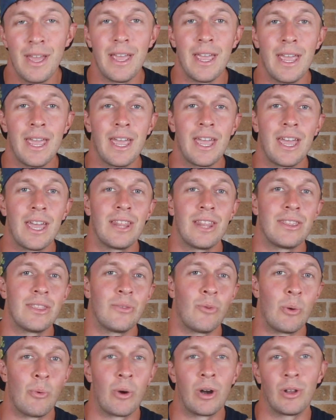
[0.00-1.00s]
and
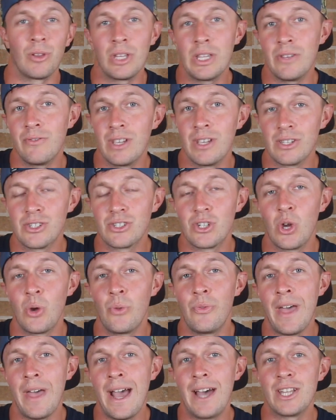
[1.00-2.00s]
we weren't leaving, so
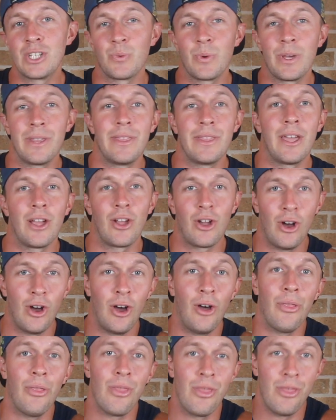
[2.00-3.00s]
that's when they called